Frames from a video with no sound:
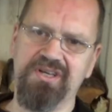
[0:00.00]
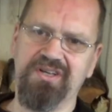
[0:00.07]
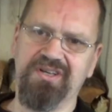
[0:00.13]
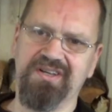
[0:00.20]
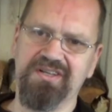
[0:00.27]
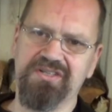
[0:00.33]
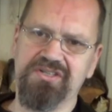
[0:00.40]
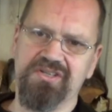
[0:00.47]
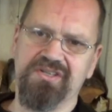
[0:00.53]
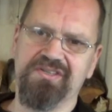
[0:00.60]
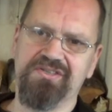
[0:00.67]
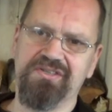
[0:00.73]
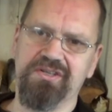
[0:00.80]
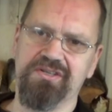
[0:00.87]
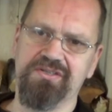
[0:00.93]
English
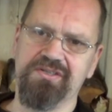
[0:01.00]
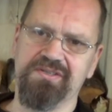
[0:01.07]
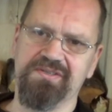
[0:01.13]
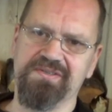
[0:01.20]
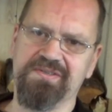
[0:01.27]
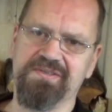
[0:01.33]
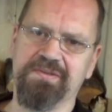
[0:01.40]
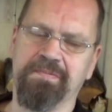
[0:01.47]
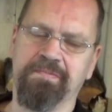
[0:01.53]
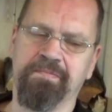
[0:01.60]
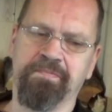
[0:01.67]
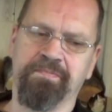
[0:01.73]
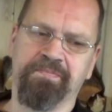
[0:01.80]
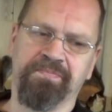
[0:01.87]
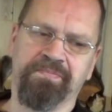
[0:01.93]
citizens.
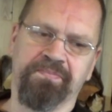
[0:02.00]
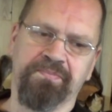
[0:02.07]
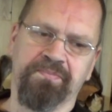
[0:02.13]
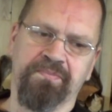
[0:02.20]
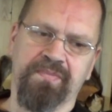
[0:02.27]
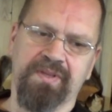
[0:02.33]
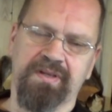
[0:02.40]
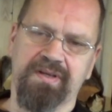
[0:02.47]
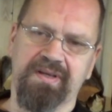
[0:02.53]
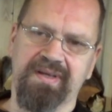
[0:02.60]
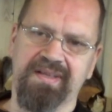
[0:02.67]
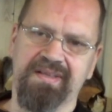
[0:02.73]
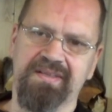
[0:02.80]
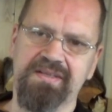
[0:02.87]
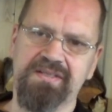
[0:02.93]

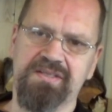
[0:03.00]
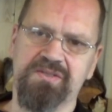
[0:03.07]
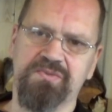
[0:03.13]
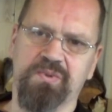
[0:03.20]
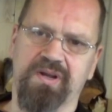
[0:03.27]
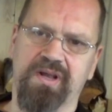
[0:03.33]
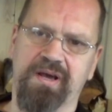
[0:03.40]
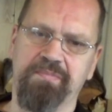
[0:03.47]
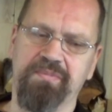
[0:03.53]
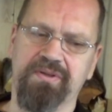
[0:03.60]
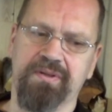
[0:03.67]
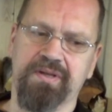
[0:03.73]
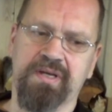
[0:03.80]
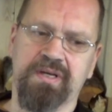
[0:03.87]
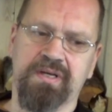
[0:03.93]
And this is what
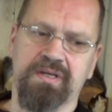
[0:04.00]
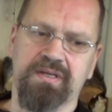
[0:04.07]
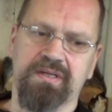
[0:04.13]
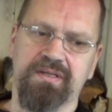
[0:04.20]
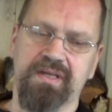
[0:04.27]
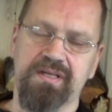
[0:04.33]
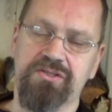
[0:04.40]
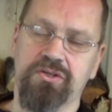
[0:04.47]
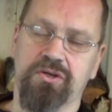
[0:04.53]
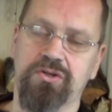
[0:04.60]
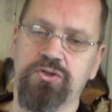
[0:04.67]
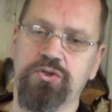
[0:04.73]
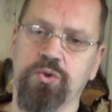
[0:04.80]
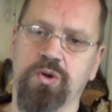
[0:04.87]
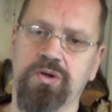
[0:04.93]
happened. They
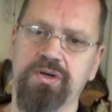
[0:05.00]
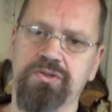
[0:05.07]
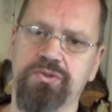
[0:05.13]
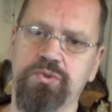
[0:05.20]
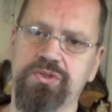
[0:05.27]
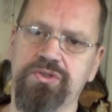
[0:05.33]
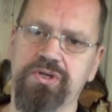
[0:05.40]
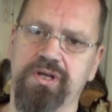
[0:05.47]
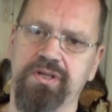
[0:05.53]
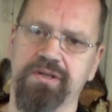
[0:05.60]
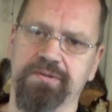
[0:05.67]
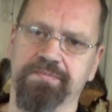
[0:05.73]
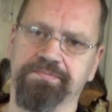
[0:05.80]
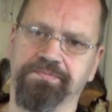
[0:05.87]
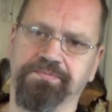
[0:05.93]
started talking to each
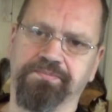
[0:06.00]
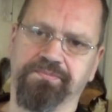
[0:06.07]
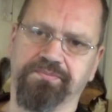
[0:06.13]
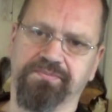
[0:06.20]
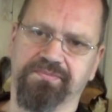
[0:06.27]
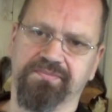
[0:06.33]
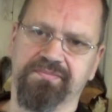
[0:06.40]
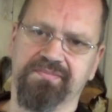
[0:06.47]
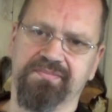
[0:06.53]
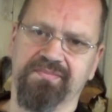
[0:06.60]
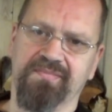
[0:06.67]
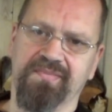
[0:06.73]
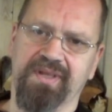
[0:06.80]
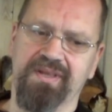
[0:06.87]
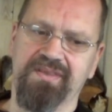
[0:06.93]
other
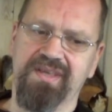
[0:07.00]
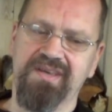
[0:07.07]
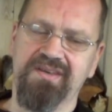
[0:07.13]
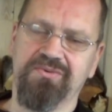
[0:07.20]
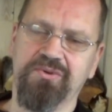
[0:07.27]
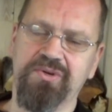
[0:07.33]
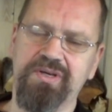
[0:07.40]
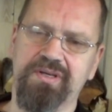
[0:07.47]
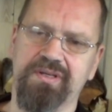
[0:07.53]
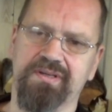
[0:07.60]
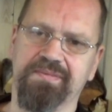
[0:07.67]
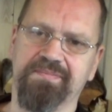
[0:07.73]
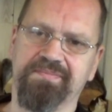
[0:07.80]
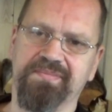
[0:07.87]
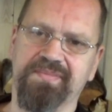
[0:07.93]
and they agreed.
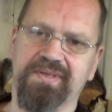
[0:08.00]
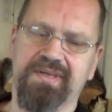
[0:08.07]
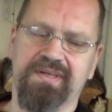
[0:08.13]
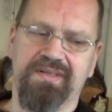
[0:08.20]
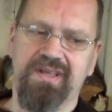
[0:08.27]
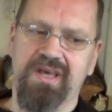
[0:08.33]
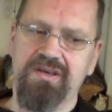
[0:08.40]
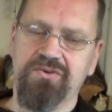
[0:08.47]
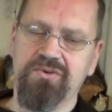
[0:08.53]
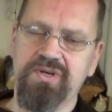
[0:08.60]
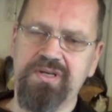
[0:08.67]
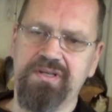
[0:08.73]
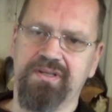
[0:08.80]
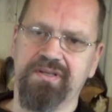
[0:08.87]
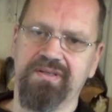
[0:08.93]
They
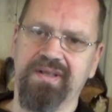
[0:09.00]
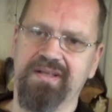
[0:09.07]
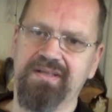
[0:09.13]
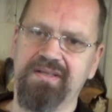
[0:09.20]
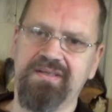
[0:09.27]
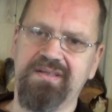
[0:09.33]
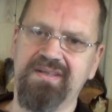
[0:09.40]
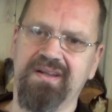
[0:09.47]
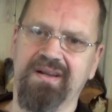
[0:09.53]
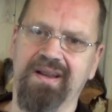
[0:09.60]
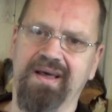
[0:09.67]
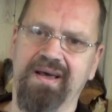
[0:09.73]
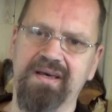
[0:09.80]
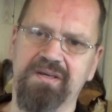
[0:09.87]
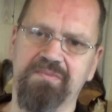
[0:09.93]
agreed that they didn't
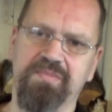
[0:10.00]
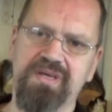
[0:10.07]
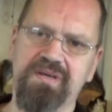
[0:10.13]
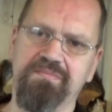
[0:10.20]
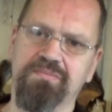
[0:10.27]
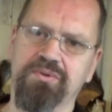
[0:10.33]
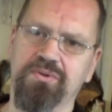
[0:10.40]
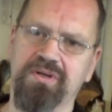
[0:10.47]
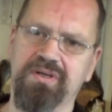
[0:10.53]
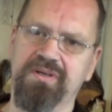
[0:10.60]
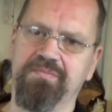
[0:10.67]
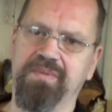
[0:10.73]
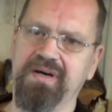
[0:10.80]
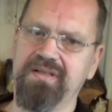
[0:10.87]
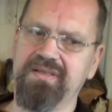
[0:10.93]
like being
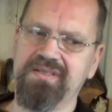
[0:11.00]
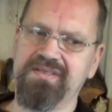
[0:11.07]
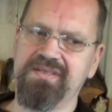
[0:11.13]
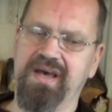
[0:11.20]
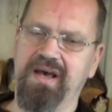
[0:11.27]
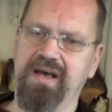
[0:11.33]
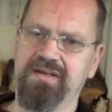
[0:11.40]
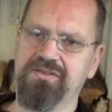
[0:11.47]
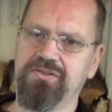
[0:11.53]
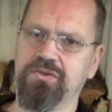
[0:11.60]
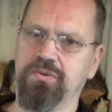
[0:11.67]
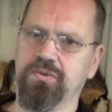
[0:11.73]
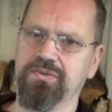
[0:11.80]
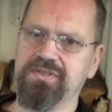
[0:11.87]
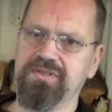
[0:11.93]
bullied by these
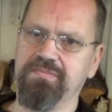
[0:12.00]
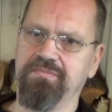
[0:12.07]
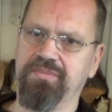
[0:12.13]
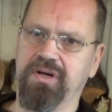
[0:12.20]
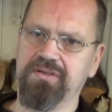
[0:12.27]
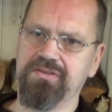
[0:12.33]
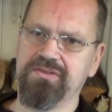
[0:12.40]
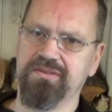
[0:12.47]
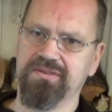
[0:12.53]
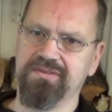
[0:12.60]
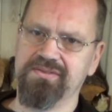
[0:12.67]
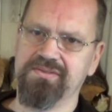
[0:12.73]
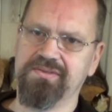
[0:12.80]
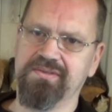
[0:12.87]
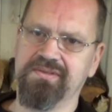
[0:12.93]
assholes in
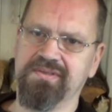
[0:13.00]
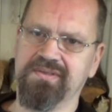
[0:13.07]
Brussels.